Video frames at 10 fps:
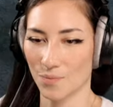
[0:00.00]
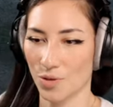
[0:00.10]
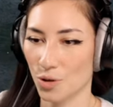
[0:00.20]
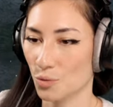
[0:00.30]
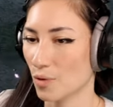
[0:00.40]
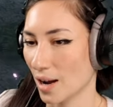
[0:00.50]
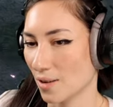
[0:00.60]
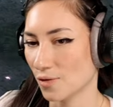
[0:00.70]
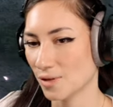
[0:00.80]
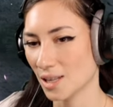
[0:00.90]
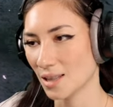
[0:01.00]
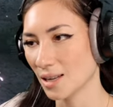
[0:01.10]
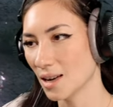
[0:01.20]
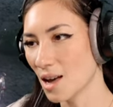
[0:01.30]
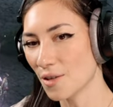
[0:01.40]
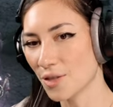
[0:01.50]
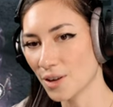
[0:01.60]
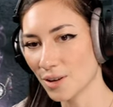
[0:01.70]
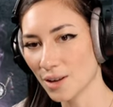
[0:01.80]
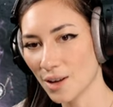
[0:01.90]
the wraiths and the
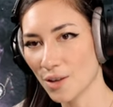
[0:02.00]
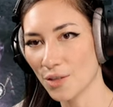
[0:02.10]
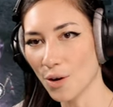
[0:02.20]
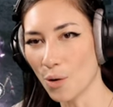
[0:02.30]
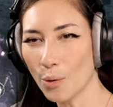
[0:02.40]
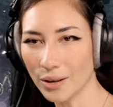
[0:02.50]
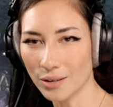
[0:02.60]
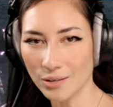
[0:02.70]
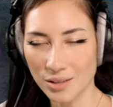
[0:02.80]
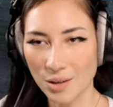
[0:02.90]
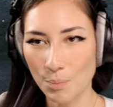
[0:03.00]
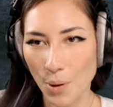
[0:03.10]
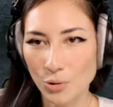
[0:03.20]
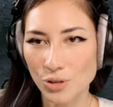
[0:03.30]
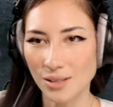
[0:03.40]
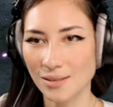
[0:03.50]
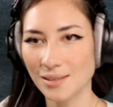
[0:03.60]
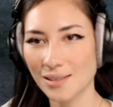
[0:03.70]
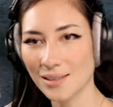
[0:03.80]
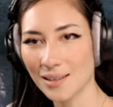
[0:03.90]
the the oils and the potions
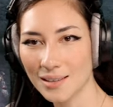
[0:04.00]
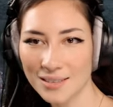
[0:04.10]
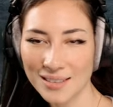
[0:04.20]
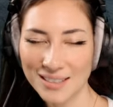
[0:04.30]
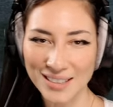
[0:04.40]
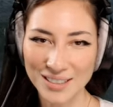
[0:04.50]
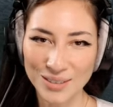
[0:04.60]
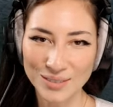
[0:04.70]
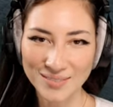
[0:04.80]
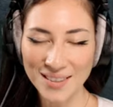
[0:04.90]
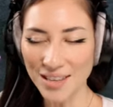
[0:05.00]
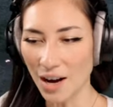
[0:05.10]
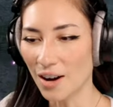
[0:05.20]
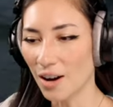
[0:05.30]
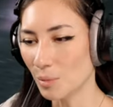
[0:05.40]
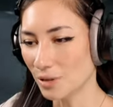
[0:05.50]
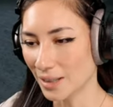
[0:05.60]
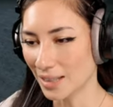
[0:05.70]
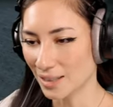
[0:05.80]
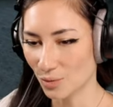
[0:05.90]
and the you know the
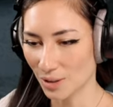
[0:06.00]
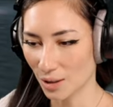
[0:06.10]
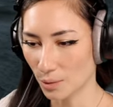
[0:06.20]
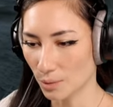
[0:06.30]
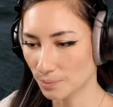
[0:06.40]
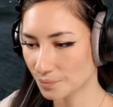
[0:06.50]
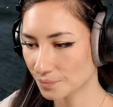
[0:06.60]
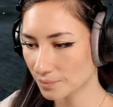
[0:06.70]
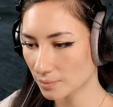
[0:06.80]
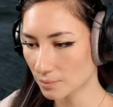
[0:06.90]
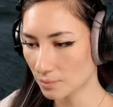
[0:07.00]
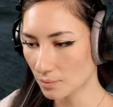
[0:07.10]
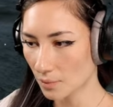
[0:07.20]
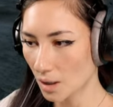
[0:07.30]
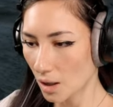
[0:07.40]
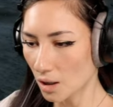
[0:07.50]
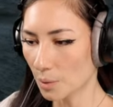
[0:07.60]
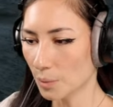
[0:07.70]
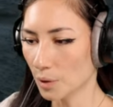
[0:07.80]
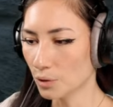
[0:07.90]
armory. It's really cool.
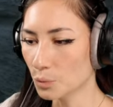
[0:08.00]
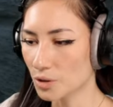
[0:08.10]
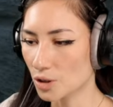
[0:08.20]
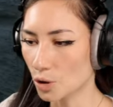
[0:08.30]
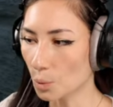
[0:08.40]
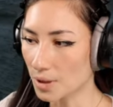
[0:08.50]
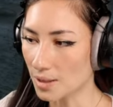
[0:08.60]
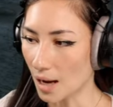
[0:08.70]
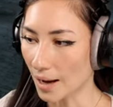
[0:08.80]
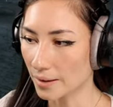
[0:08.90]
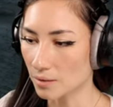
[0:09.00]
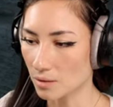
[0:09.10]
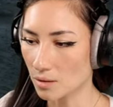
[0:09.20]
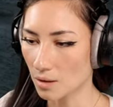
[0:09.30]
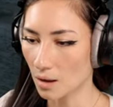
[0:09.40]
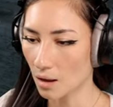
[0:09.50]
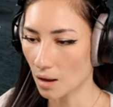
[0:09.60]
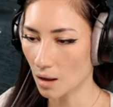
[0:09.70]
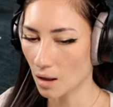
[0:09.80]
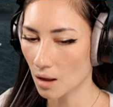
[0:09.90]
Commune with the sculptor's idols.
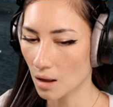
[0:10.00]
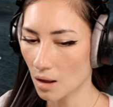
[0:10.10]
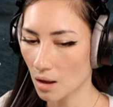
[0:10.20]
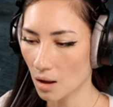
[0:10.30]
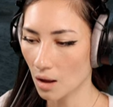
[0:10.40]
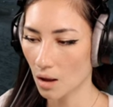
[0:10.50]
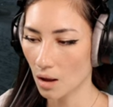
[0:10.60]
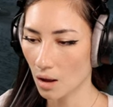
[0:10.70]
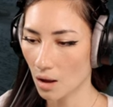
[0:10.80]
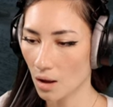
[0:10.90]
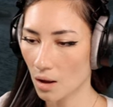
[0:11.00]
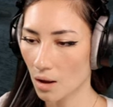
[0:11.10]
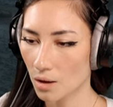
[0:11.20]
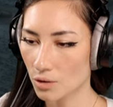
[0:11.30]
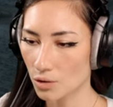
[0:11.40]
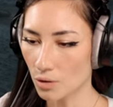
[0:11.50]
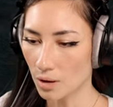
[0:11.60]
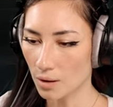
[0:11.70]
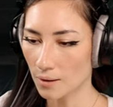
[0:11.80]
Uh, sure.